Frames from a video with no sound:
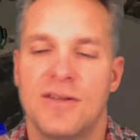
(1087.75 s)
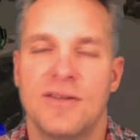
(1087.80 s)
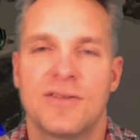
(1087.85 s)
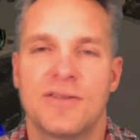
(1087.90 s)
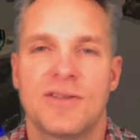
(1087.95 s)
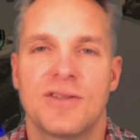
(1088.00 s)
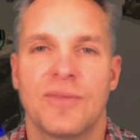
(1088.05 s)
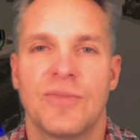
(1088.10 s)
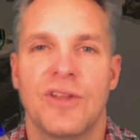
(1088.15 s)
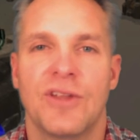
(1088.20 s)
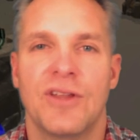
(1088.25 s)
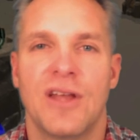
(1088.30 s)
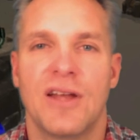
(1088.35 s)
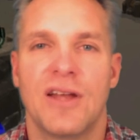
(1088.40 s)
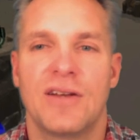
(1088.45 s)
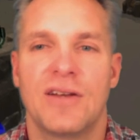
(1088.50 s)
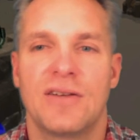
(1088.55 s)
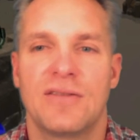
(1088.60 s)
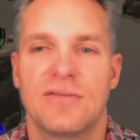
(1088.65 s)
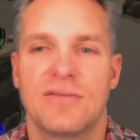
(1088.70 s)
something
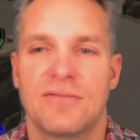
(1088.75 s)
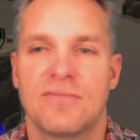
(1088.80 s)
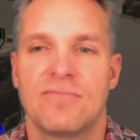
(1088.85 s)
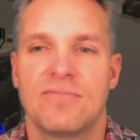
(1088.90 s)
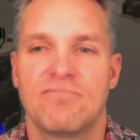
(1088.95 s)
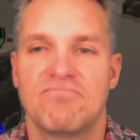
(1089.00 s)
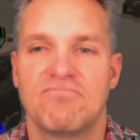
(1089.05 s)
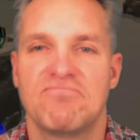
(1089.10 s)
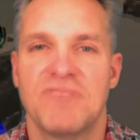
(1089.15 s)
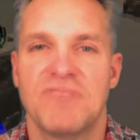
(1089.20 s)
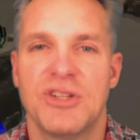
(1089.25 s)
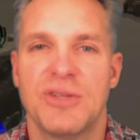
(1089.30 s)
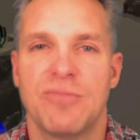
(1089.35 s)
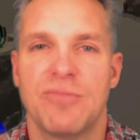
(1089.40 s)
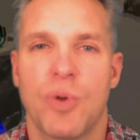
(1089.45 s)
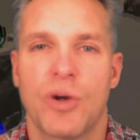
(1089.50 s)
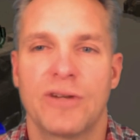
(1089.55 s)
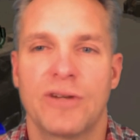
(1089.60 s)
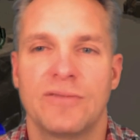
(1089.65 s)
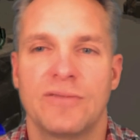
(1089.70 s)
that is
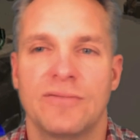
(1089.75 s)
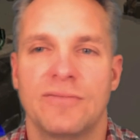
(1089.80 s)
important.